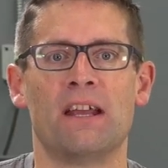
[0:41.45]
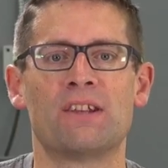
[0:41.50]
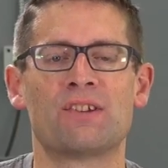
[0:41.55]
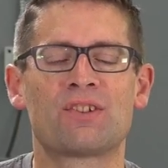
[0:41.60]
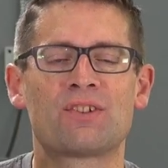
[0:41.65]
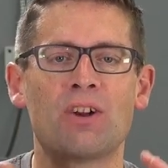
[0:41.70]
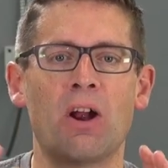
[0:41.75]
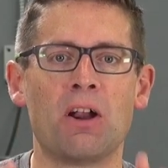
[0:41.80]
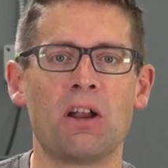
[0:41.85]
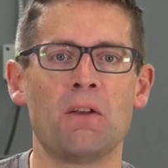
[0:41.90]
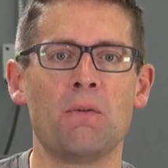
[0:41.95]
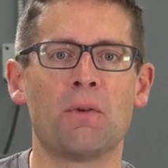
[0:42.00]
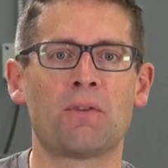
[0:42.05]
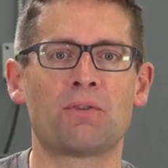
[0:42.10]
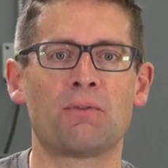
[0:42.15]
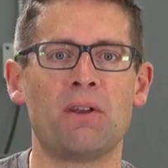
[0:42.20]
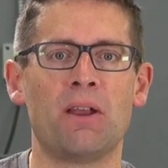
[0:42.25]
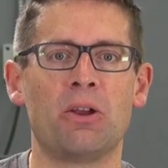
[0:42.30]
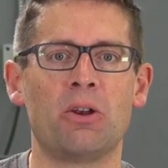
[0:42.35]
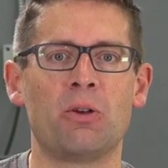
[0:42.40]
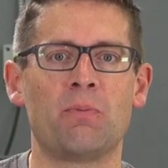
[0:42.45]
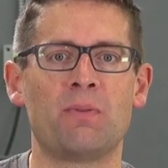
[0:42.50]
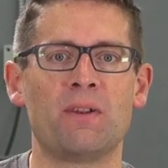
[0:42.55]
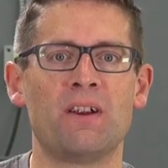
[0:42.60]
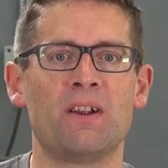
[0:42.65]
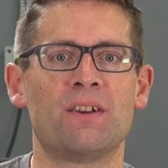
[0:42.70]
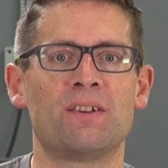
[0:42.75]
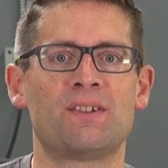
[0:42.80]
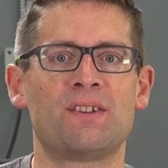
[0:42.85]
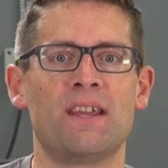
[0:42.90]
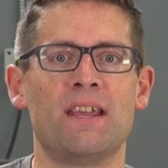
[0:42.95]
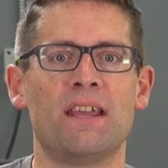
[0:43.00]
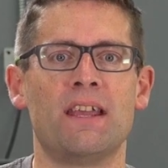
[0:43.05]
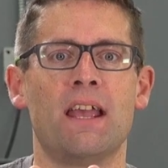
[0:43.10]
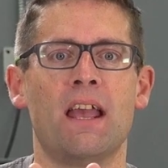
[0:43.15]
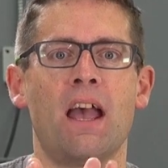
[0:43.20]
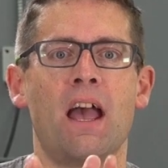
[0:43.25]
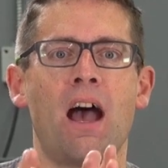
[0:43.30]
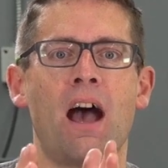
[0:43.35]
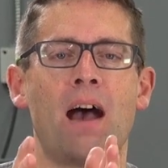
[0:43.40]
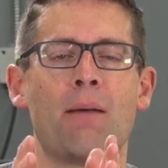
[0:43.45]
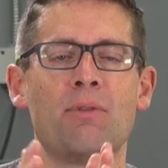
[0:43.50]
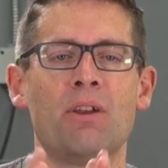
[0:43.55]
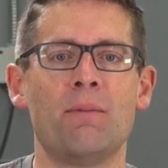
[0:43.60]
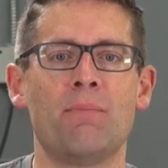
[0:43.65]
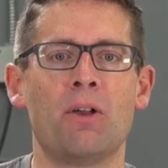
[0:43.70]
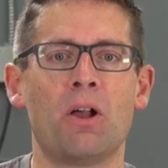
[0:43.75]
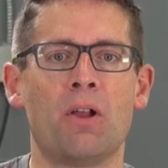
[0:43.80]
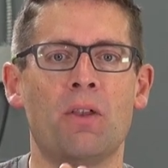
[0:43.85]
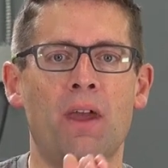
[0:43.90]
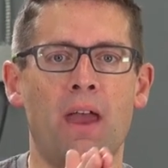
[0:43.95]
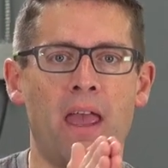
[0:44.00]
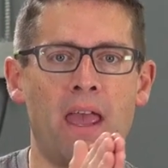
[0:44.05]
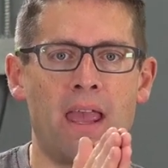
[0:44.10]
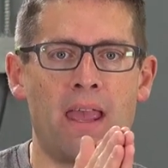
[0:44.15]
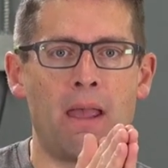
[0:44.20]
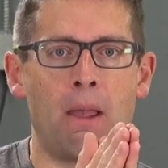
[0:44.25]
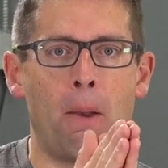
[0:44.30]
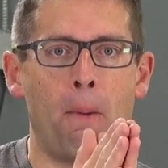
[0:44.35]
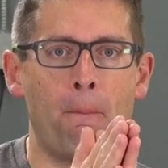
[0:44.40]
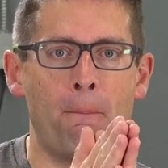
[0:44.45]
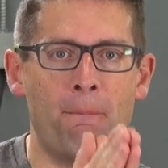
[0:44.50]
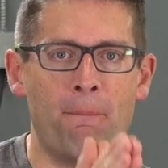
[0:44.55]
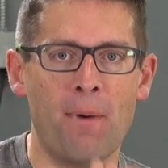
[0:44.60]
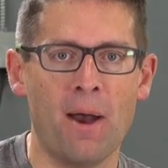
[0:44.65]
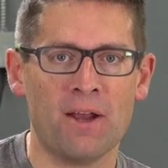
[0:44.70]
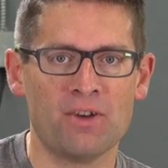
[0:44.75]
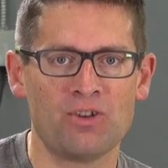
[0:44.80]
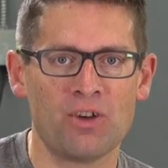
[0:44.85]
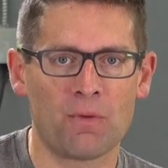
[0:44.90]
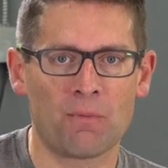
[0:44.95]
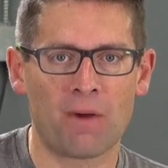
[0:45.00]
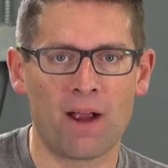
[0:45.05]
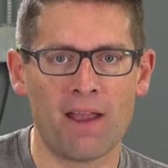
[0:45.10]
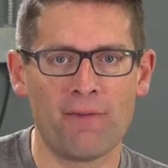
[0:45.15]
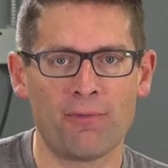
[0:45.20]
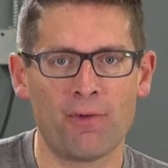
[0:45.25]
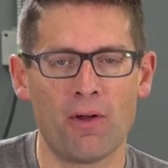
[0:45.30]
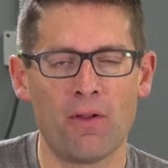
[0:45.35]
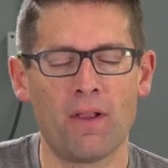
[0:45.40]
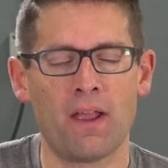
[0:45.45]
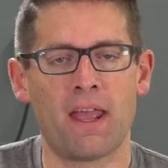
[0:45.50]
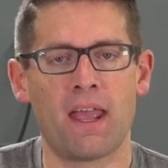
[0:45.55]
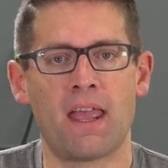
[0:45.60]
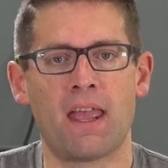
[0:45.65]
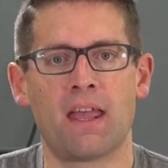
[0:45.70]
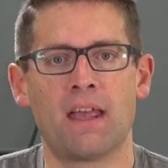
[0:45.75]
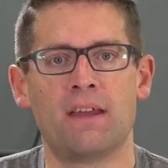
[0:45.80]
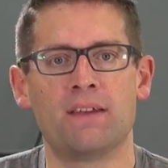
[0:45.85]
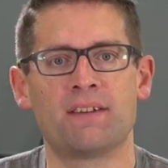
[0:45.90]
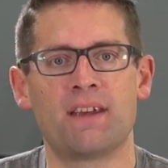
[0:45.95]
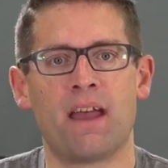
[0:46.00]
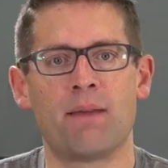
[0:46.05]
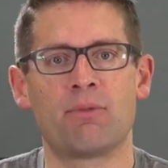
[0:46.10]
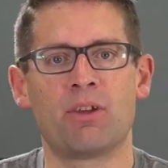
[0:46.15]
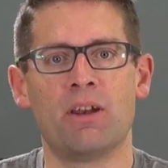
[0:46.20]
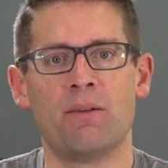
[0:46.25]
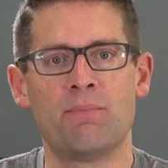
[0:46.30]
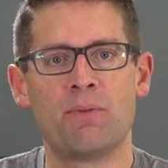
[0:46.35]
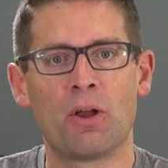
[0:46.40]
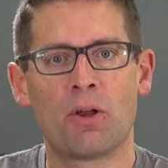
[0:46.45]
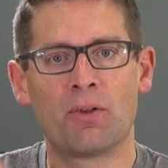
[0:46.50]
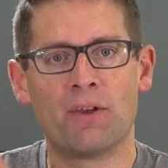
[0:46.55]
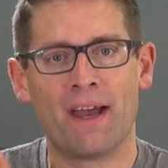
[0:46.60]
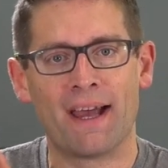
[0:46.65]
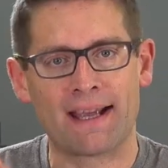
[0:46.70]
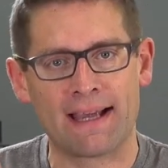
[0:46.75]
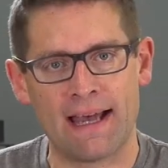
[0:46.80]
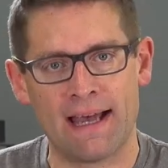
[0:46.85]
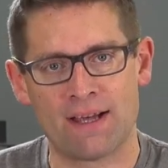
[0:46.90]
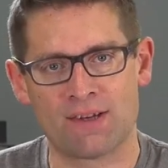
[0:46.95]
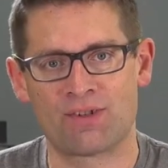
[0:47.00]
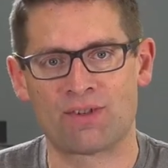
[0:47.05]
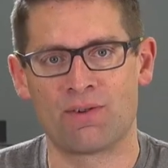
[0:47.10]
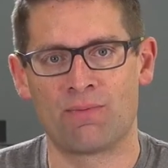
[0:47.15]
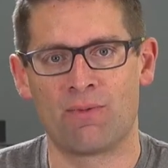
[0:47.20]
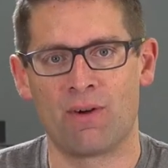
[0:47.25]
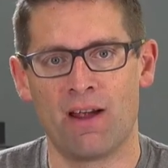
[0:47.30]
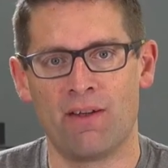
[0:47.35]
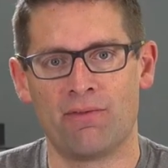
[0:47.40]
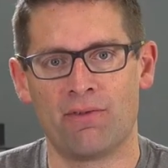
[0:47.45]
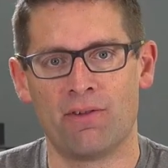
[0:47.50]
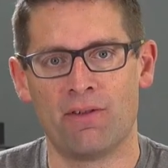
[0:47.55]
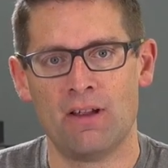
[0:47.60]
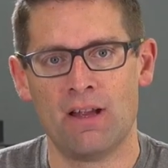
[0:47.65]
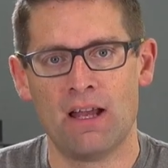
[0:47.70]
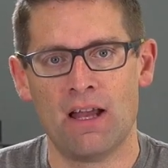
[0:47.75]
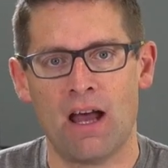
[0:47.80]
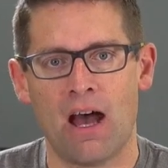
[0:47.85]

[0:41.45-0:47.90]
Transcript: Starting with three hundred P R C, I'm going to build a budget rifle and I'm going to build a custom rifle.